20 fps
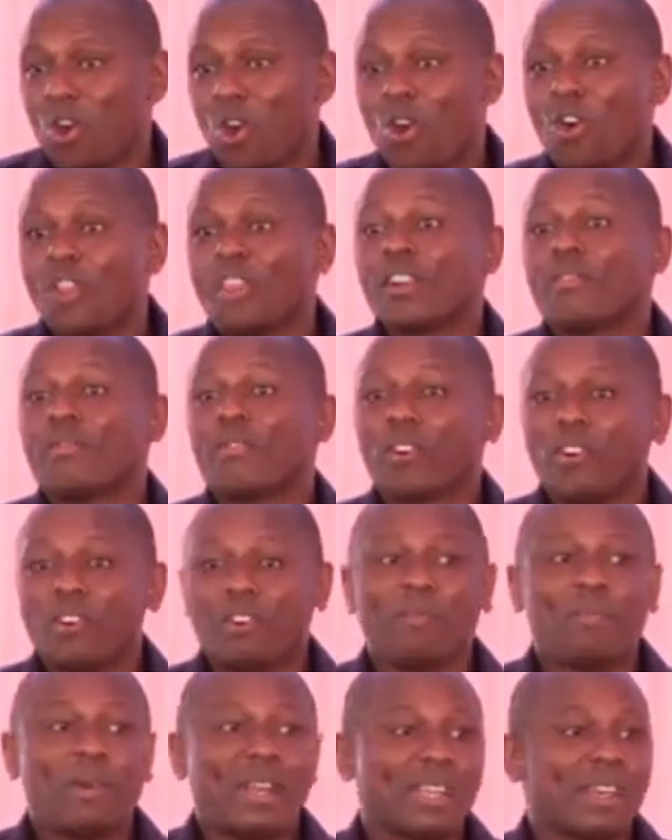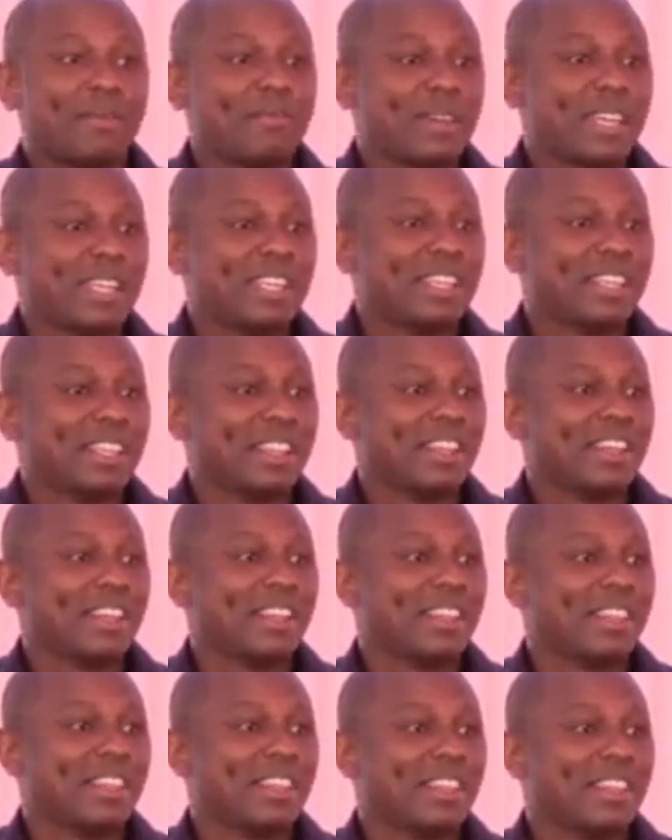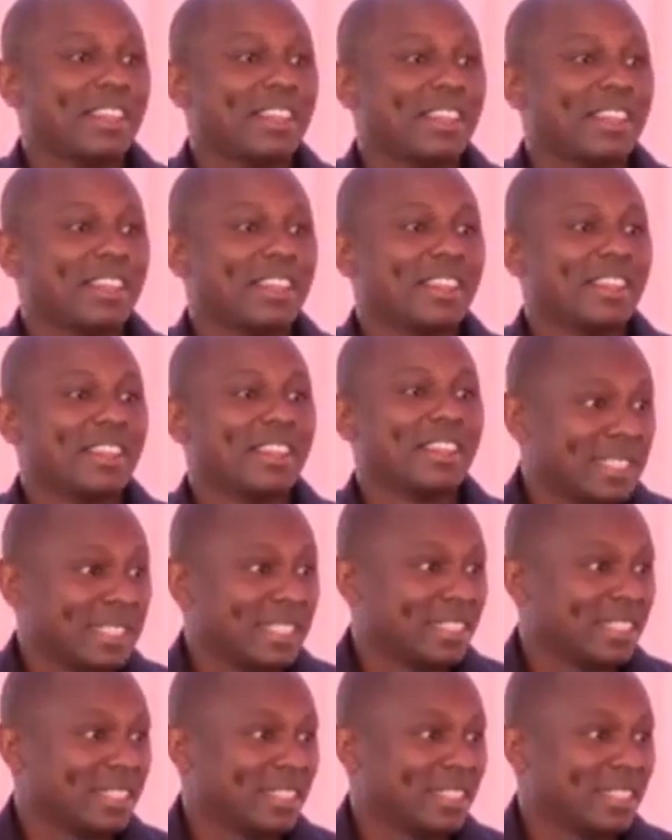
On the floor of Parliament, there is no government.